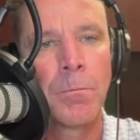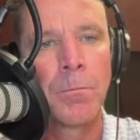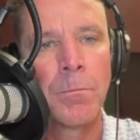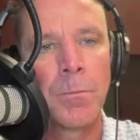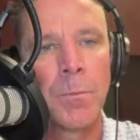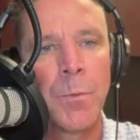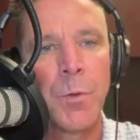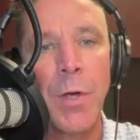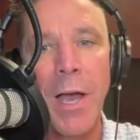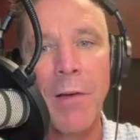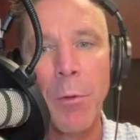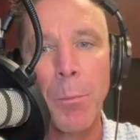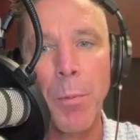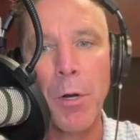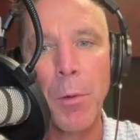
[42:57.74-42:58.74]
You have
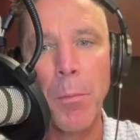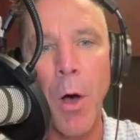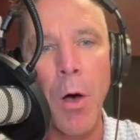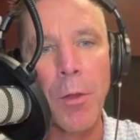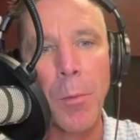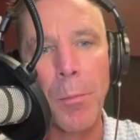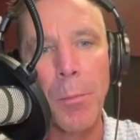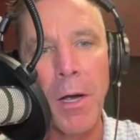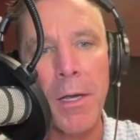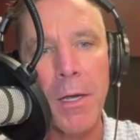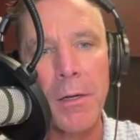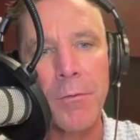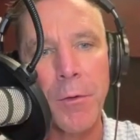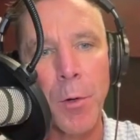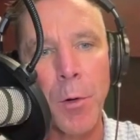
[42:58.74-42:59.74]
them put a ball in the bucket
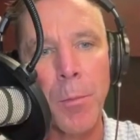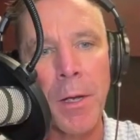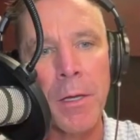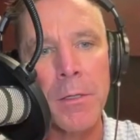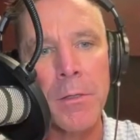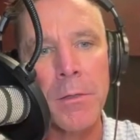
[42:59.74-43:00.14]
for bullpens?